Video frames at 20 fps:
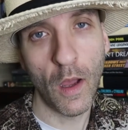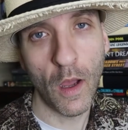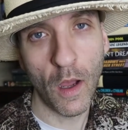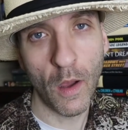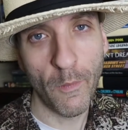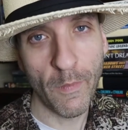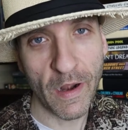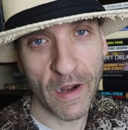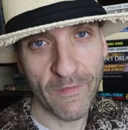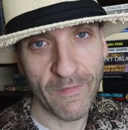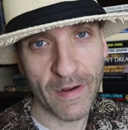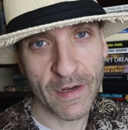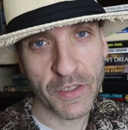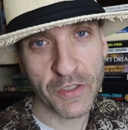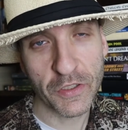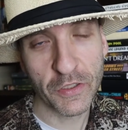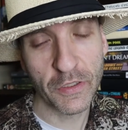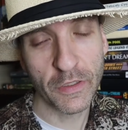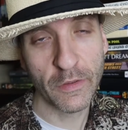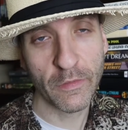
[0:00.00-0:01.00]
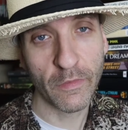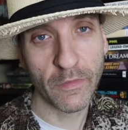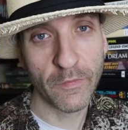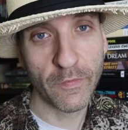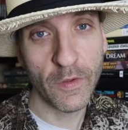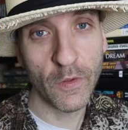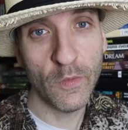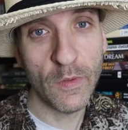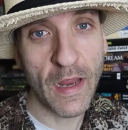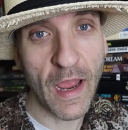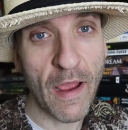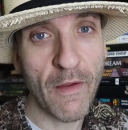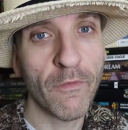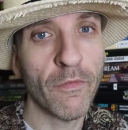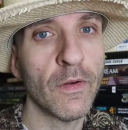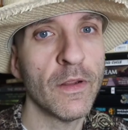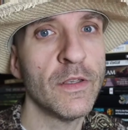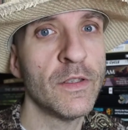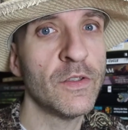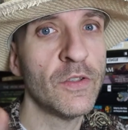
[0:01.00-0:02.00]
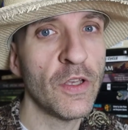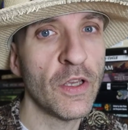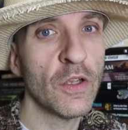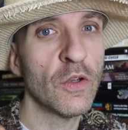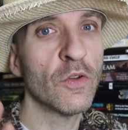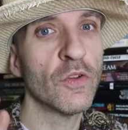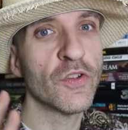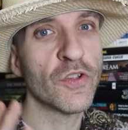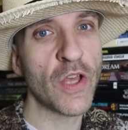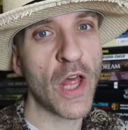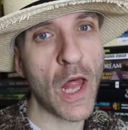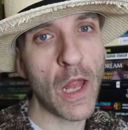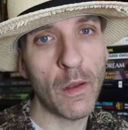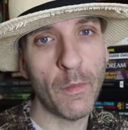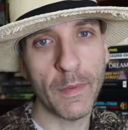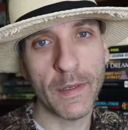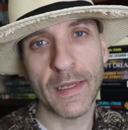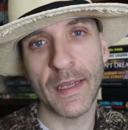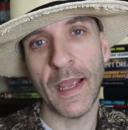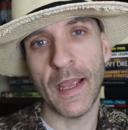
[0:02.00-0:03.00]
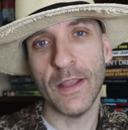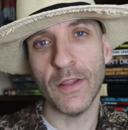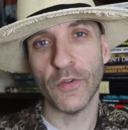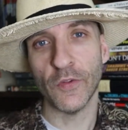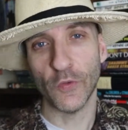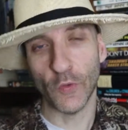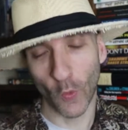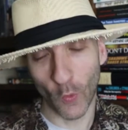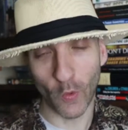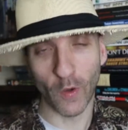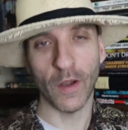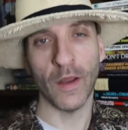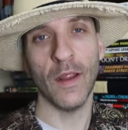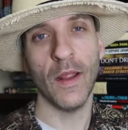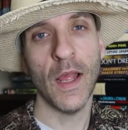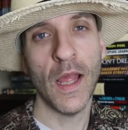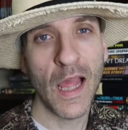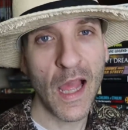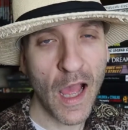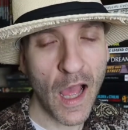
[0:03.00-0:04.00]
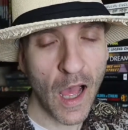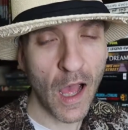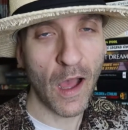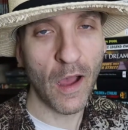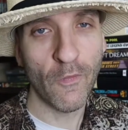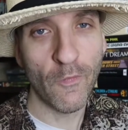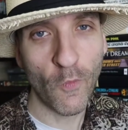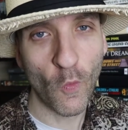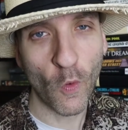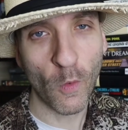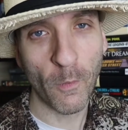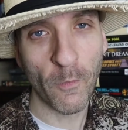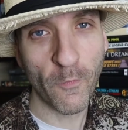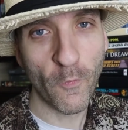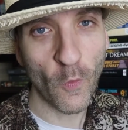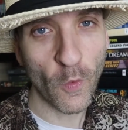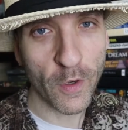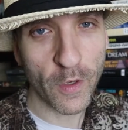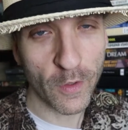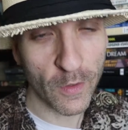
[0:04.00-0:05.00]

um, and I've actually reviewed every single Solomon Kane story uh, for for